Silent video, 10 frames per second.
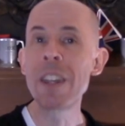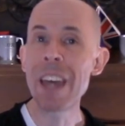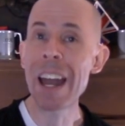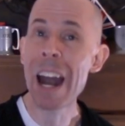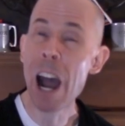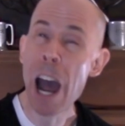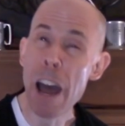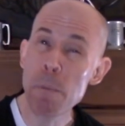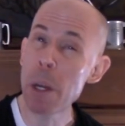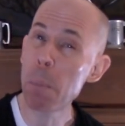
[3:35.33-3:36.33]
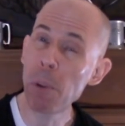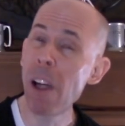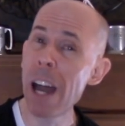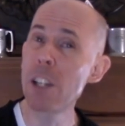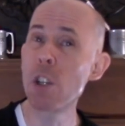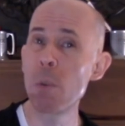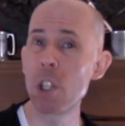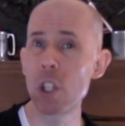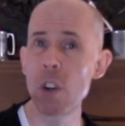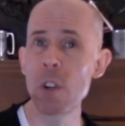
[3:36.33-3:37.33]
that have been applied to
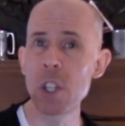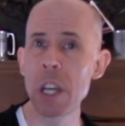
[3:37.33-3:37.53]
insurance